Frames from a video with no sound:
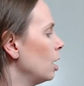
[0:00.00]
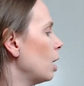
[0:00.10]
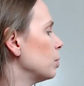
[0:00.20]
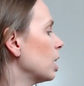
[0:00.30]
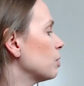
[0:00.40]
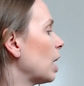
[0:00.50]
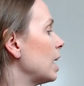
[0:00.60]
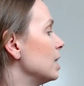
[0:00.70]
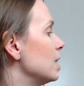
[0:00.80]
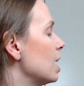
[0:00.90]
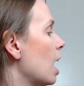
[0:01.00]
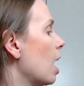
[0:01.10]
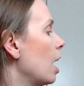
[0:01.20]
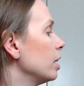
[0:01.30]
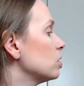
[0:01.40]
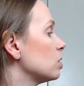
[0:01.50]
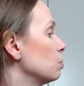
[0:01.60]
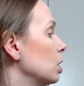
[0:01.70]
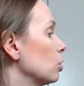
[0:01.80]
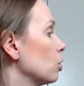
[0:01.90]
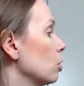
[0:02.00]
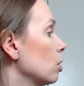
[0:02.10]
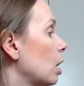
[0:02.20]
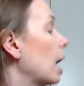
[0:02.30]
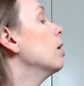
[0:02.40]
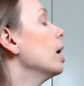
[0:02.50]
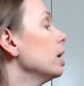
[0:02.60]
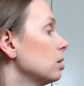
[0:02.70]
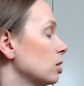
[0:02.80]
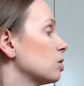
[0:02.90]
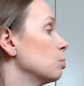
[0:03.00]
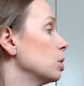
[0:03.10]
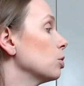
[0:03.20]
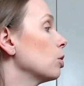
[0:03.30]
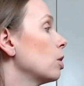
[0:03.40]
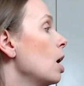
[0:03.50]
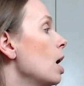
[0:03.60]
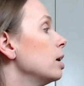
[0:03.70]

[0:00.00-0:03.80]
And we have a nice mirror. I like this mirror.